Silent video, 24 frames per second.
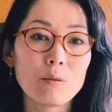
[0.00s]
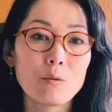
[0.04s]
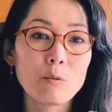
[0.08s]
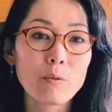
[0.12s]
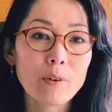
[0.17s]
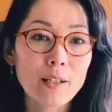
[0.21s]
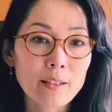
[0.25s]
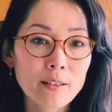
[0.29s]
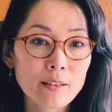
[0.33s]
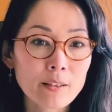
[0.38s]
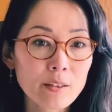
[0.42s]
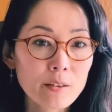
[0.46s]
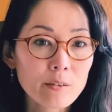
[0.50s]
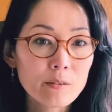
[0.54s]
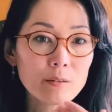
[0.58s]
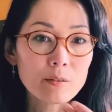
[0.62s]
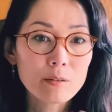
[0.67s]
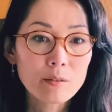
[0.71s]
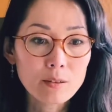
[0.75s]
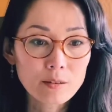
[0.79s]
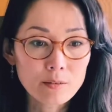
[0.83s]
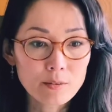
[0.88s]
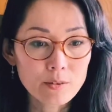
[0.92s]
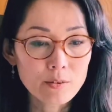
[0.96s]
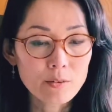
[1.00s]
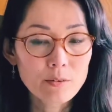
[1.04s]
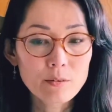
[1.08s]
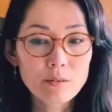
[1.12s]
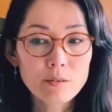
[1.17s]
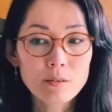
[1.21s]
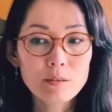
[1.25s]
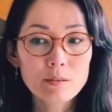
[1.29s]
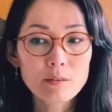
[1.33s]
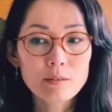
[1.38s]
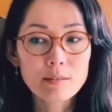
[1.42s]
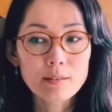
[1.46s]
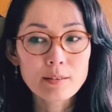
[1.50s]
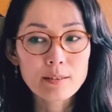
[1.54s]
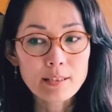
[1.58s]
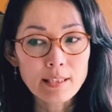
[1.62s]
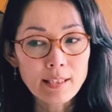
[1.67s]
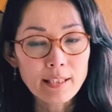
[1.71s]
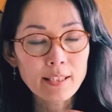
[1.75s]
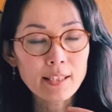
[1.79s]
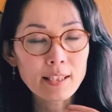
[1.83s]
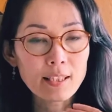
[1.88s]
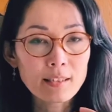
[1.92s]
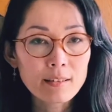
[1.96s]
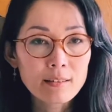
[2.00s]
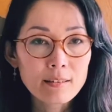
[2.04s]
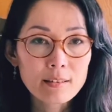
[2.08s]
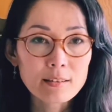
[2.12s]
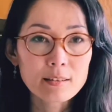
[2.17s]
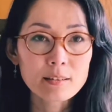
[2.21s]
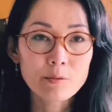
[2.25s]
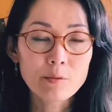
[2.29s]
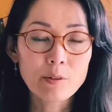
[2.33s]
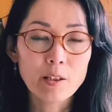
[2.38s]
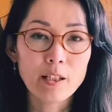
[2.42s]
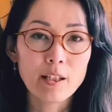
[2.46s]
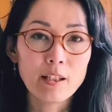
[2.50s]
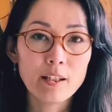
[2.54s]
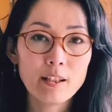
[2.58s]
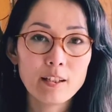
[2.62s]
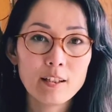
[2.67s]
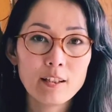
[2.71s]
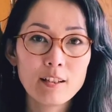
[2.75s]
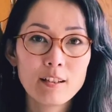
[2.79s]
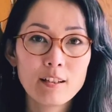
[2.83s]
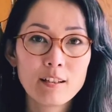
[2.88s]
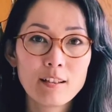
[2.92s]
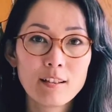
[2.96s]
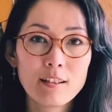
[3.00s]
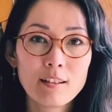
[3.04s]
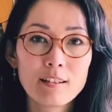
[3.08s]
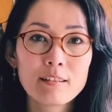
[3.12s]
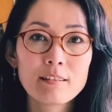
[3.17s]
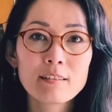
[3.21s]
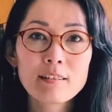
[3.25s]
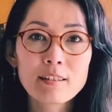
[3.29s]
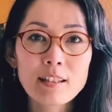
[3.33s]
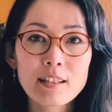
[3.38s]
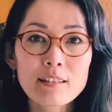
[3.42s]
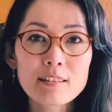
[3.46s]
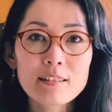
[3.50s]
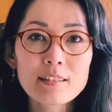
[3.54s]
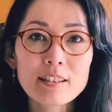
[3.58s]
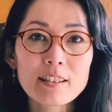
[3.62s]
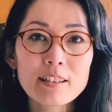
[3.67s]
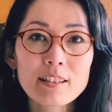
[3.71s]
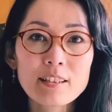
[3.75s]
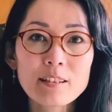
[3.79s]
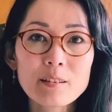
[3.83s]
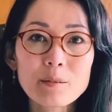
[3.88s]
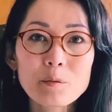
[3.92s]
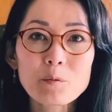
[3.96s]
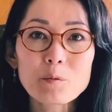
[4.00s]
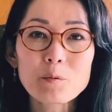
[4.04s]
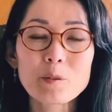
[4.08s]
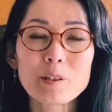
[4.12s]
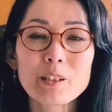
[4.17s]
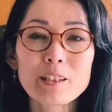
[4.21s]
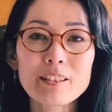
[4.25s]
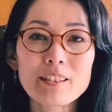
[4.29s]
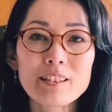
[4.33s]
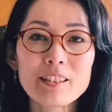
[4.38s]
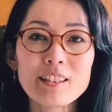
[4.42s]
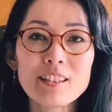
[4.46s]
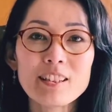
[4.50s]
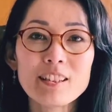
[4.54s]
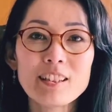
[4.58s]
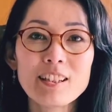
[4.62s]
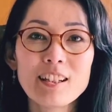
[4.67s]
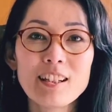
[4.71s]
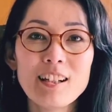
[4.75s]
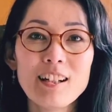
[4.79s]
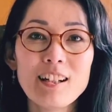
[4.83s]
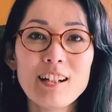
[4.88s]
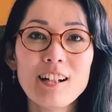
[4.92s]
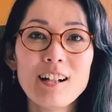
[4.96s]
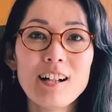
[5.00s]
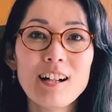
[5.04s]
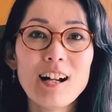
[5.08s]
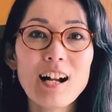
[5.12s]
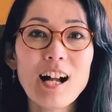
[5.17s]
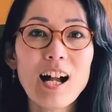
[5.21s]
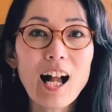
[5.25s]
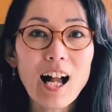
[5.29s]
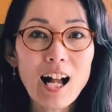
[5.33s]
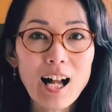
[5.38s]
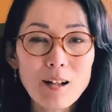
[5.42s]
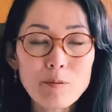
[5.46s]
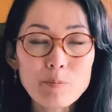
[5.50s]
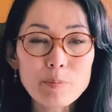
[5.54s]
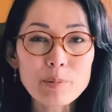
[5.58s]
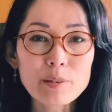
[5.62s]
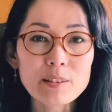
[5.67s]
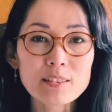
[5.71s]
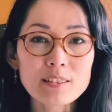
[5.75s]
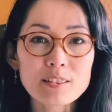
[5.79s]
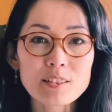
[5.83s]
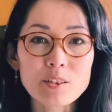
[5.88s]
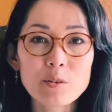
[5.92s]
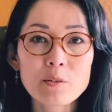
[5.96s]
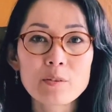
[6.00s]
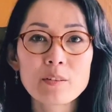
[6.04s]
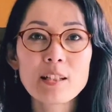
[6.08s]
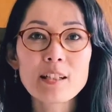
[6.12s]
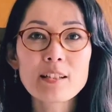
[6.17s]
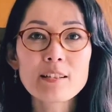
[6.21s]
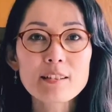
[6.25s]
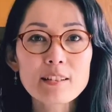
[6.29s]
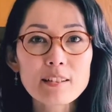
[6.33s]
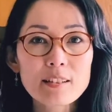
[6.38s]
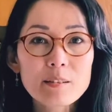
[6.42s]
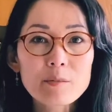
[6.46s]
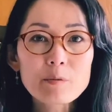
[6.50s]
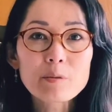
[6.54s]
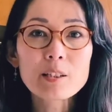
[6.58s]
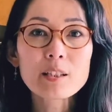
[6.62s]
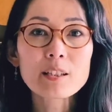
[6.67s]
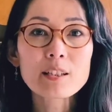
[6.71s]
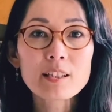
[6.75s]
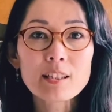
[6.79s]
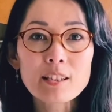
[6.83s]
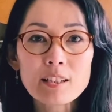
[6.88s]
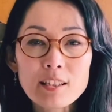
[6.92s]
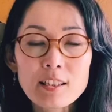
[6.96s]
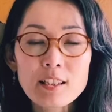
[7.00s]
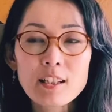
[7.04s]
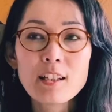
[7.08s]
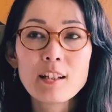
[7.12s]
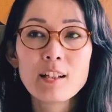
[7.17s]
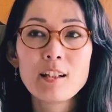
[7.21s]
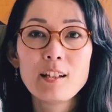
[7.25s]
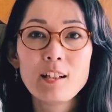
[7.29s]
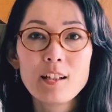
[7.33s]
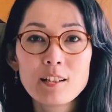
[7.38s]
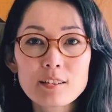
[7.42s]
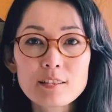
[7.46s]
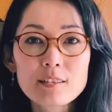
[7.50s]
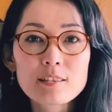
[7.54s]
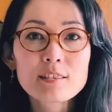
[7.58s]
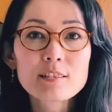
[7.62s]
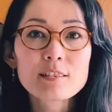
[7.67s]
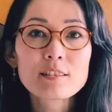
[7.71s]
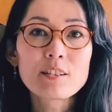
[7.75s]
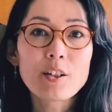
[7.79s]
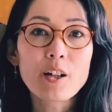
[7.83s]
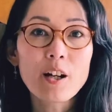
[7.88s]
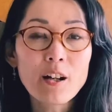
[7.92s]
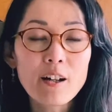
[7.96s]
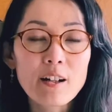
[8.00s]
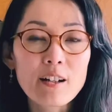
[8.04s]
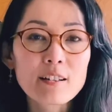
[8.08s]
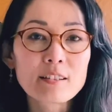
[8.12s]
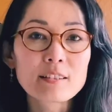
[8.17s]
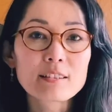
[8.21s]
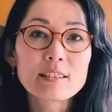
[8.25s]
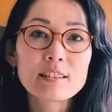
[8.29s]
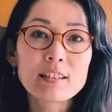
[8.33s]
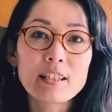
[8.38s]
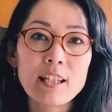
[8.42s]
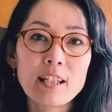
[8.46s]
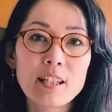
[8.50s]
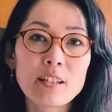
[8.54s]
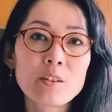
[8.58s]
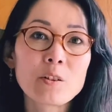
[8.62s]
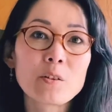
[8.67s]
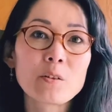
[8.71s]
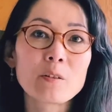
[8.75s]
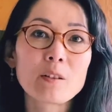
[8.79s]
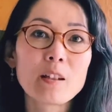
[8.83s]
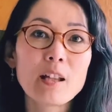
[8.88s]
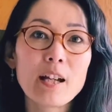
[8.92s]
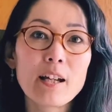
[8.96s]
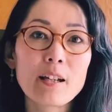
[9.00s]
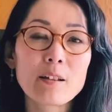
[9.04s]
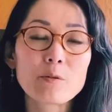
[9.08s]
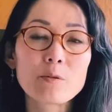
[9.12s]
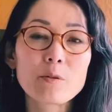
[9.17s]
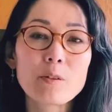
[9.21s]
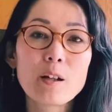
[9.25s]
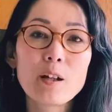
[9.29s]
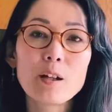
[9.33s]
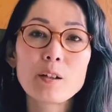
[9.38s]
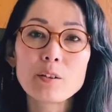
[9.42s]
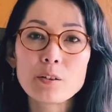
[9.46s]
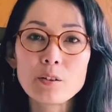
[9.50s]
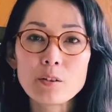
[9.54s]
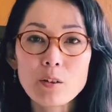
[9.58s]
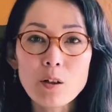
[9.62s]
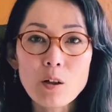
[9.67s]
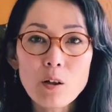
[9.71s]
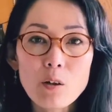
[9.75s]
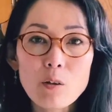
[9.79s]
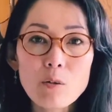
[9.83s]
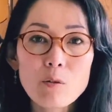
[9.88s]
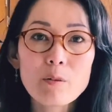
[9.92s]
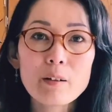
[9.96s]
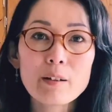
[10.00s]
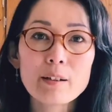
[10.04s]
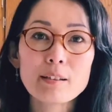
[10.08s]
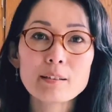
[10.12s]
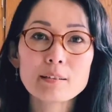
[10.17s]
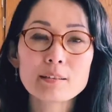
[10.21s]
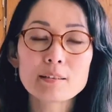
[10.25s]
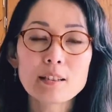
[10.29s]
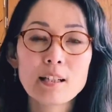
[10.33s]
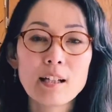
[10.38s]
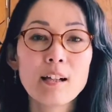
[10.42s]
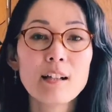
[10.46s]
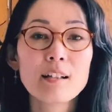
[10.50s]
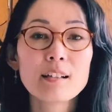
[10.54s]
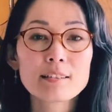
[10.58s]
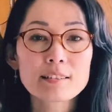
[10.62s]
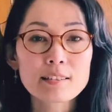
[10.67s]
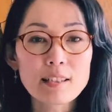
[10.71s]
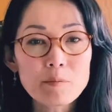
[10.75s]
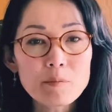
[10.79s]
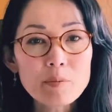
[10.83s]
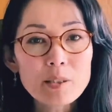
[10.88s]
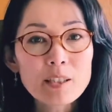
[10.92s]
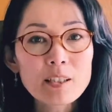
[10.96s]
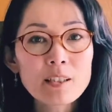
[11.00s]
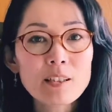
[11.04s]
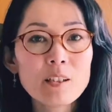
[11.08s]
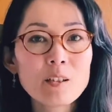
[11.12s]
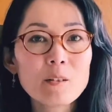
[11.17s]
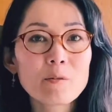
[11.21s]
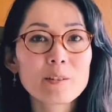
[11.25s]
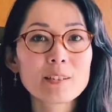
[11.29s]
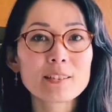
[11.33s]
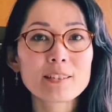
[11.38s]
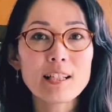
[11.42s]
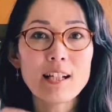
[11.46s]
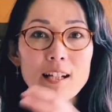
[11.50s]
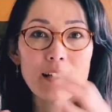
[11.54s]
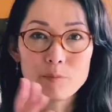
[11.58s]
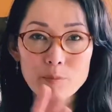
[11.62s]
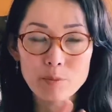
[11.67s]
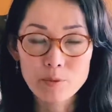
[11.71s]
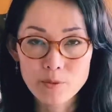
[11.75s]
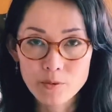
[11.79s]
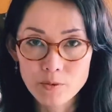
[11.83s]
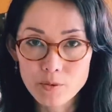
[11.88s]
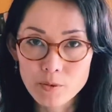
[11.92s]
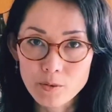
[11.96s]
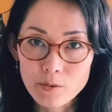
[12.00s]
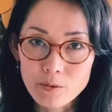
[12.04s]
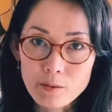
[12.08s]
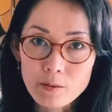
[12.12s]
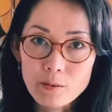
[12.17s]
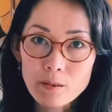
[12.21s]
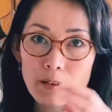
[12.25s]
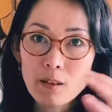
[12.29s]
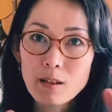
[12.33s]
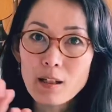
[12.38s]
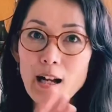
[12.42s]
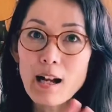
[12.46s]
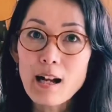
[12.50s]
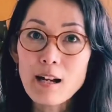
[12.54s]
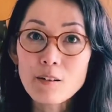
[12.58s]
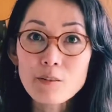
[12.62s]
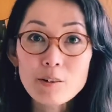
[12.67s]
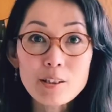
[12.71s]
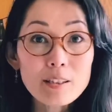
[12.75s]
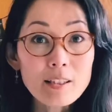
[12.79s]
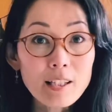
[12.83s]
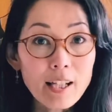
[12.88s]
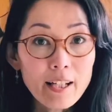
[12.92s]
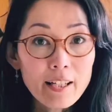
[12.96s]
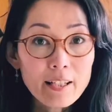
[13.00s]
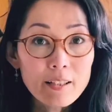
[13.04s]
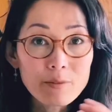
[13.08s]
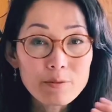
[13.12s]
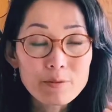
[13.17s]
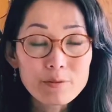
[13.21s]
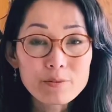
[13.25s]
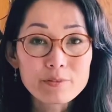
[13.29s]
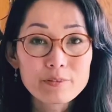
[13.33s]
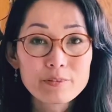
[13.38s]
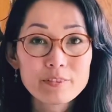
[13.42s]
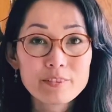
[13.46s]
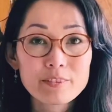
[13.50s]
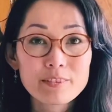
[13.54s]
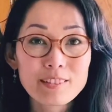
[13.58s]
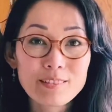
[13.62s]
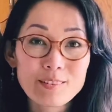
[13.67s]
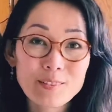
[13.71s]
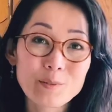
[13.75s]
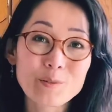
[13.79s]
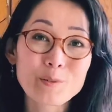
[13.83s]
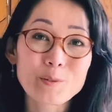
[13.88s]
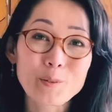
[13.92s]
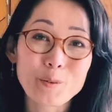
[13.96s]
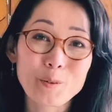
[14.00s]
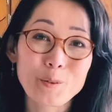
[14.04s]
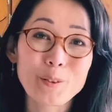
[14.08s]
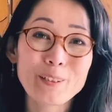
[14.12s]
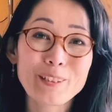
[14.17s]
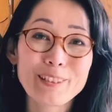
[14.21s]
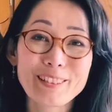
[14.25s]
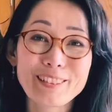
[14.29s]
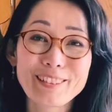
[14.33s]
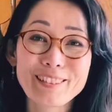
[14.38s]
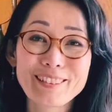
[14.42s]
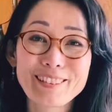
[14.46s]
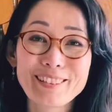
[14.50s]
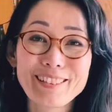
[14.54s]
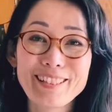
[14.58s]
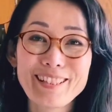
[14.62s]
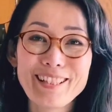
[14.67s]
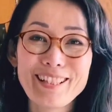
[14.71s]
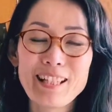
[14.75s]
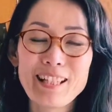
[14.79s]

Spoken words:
when you thinking this way, nothing really happens, or nothing really starts in your life. You always, something always happened to our life, of course,